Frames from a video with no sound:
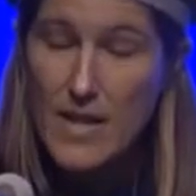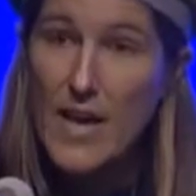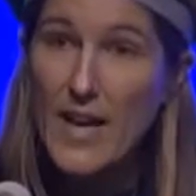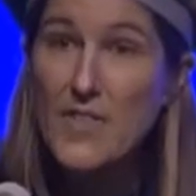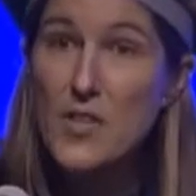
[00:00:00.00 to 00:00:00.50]

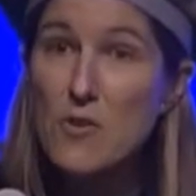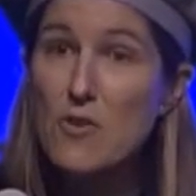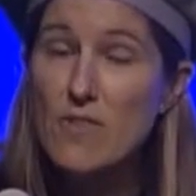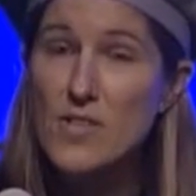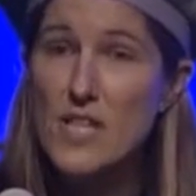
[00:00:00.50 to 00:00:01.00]
and at the
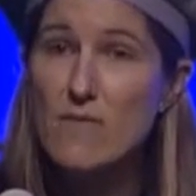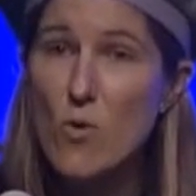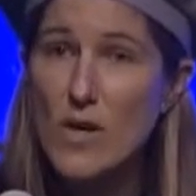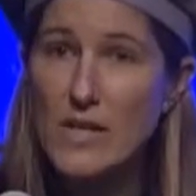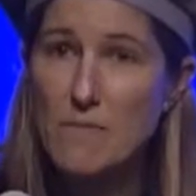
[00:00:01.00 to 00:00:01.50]
University of
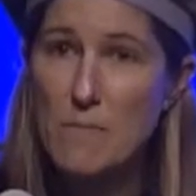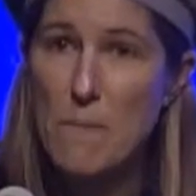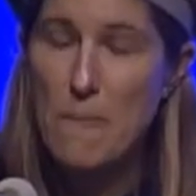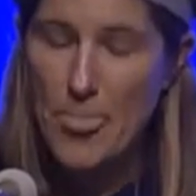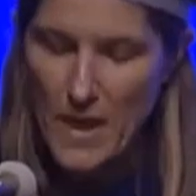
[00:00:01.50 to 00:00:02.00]
Oregon
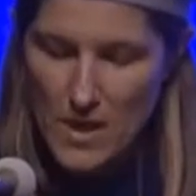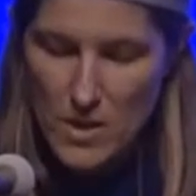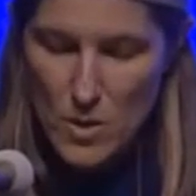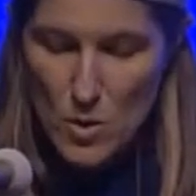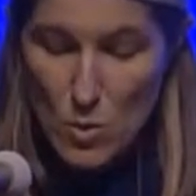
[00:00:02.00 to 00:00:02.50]

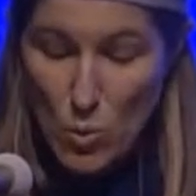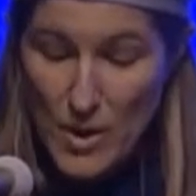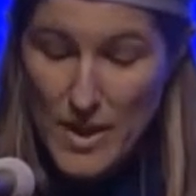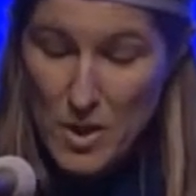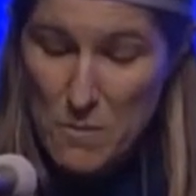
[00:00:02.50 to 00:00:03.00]
weren't
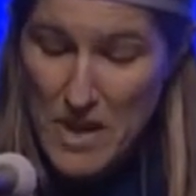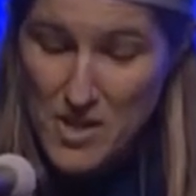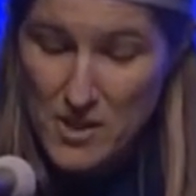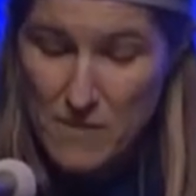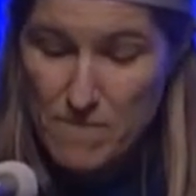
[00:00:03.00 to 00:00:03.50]
in your major.